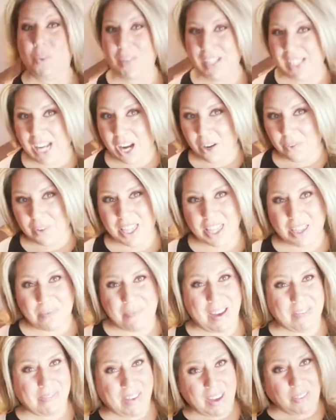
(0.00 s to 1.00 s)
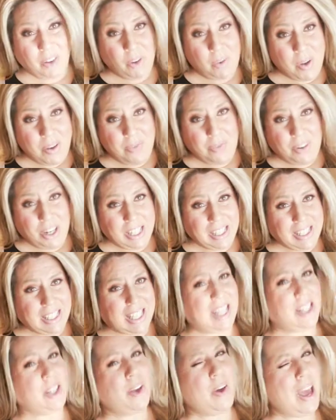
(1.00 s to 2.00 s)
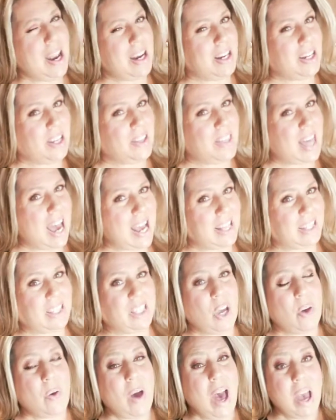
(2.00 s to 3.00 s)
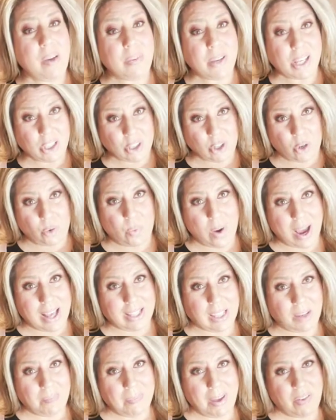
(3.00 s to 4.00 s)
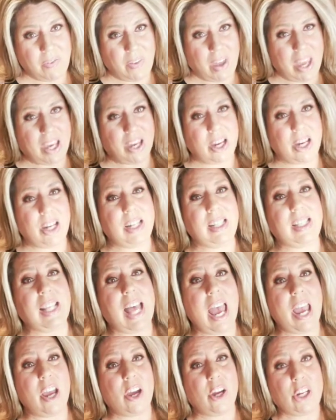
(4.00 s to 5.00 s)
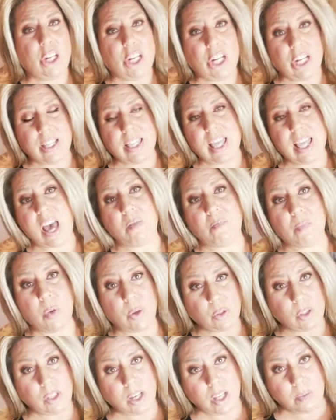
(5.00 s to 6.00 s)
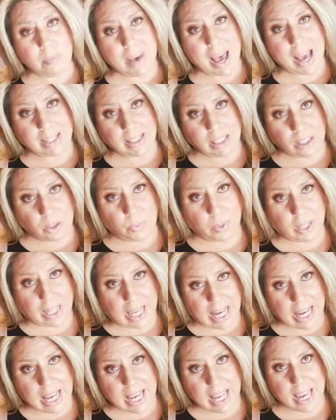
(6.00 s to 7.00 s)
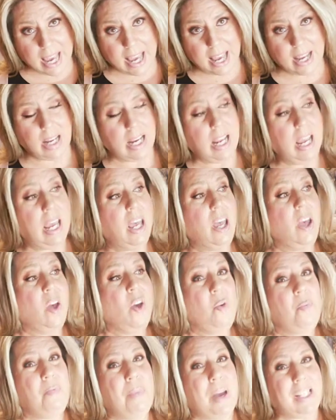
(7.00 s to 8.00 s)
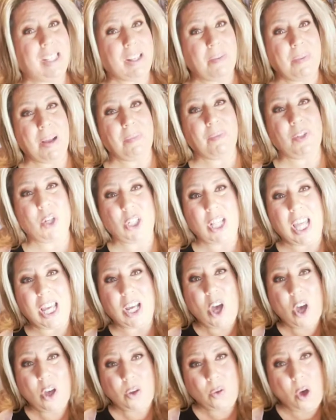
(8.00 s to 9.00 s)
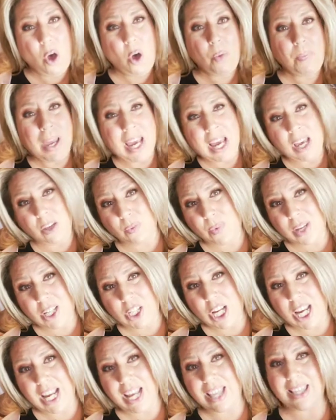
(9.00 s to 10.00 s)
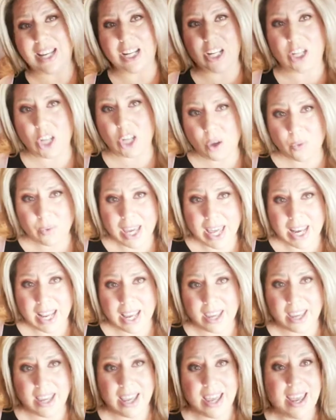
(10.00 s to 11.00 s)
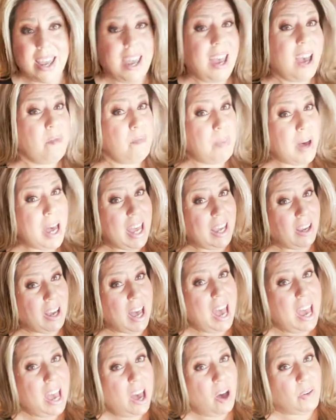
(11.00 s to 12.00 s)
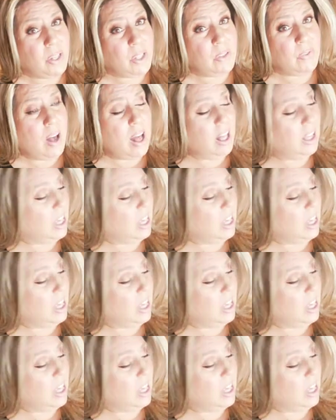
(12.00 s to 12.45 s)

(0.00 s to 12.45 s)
we start with my favorite one first? Let's go ahead and do that. So I was crossing my fingers. I heard that most of the boxes were getting it in, but sometimes you're like hoping and wishing and then you don't get it. But I always fall